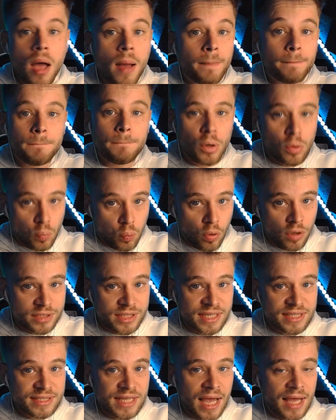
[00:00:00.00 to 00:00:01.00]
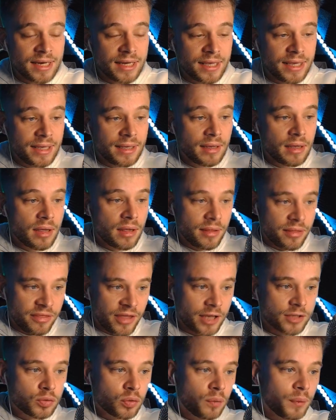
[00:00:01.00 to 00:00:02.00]
but what exactly?
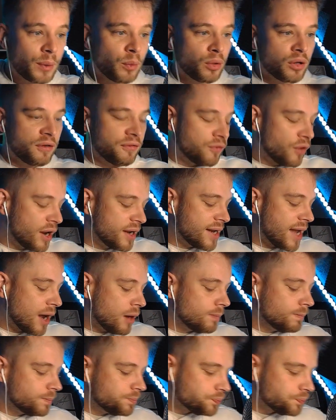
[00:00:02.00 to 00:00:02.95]
That's what we want to find out.